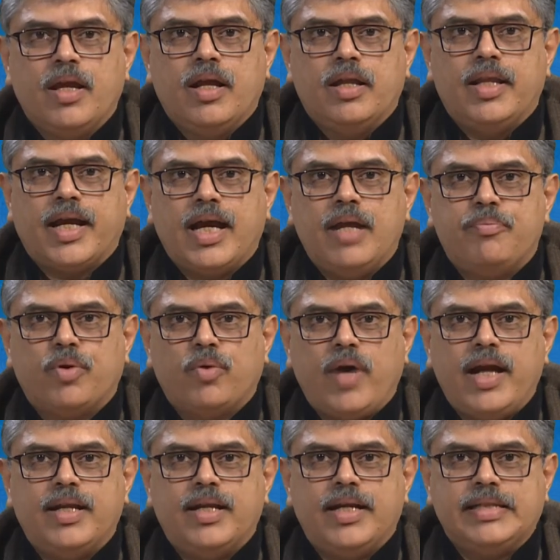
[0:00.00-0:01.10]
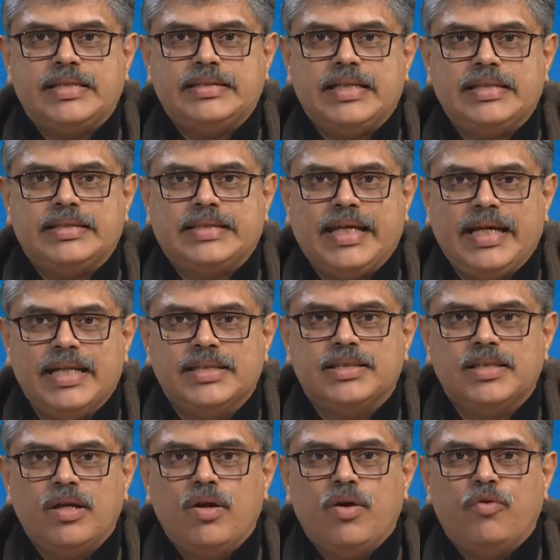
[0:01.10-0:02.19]
They can provide the necessary skills
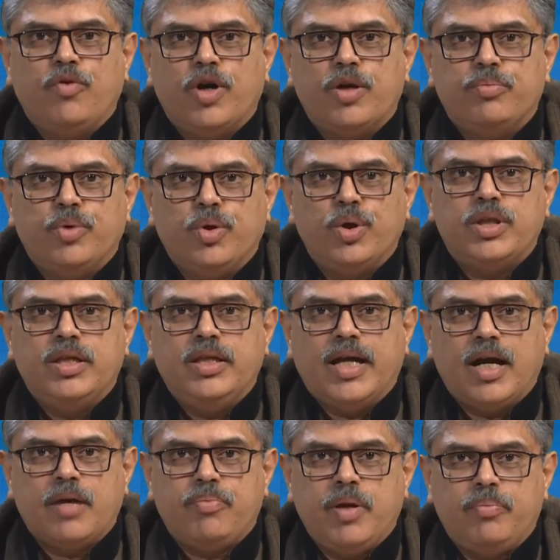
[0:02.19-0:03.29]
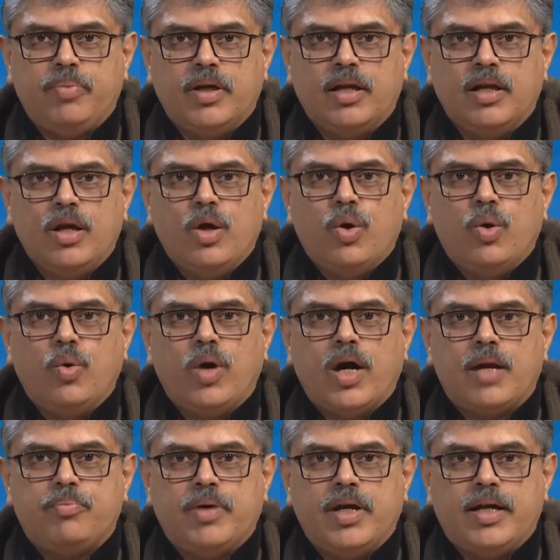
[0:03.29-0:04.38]
for both young people who
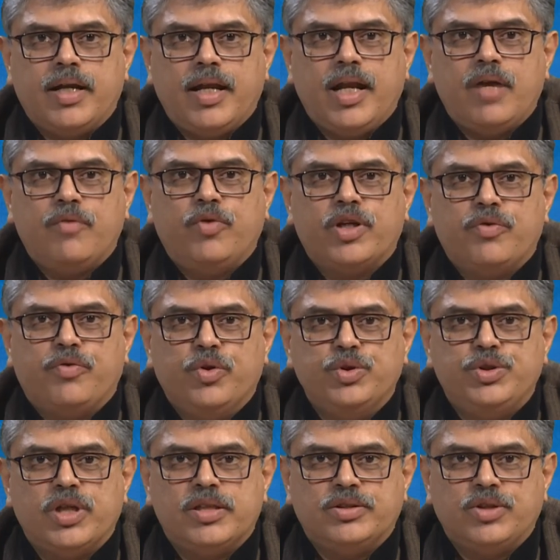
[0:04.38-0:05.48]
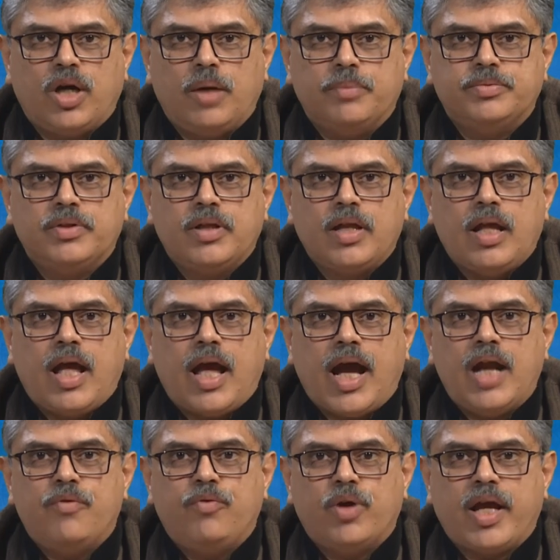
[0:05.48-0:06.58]
are pertaining for the future jobs
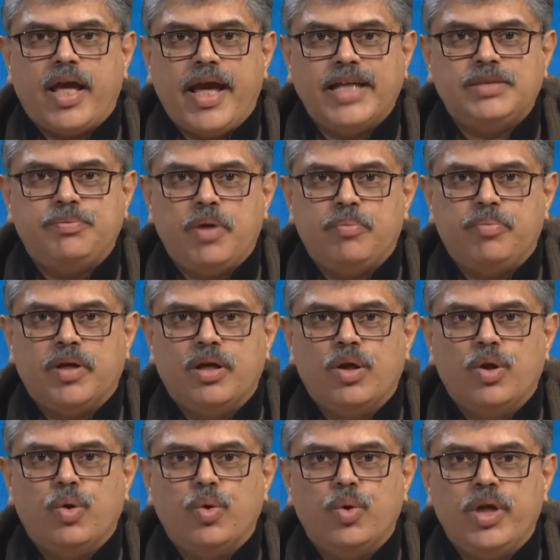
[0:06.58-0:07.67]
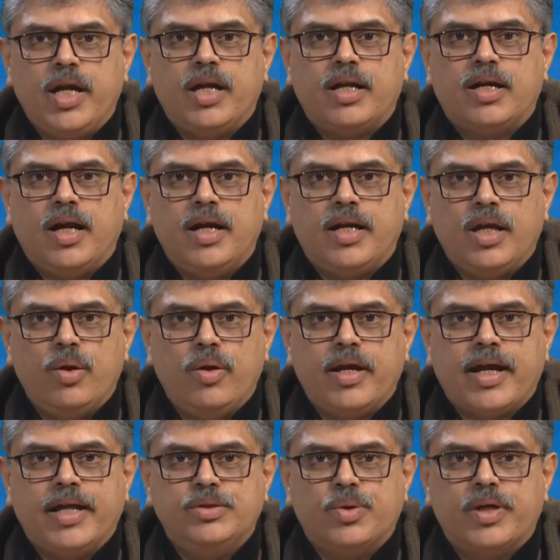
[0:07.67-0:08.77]
and for aged people who need
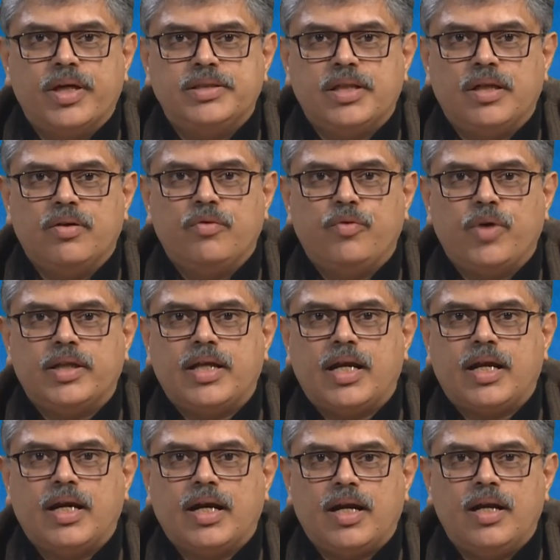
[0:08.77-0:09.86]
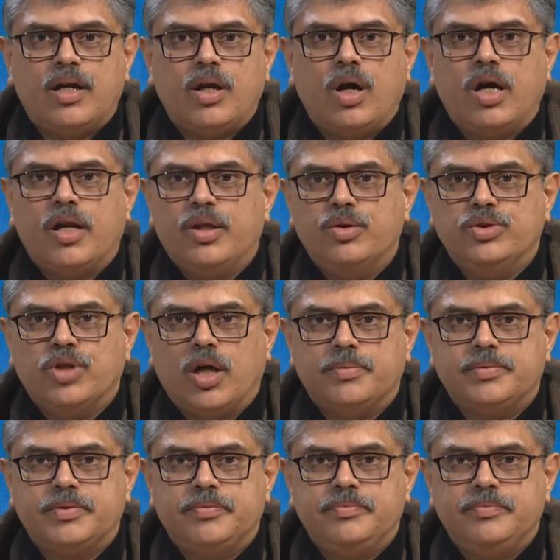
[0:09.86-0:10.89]
continuing education for their current or new jobs.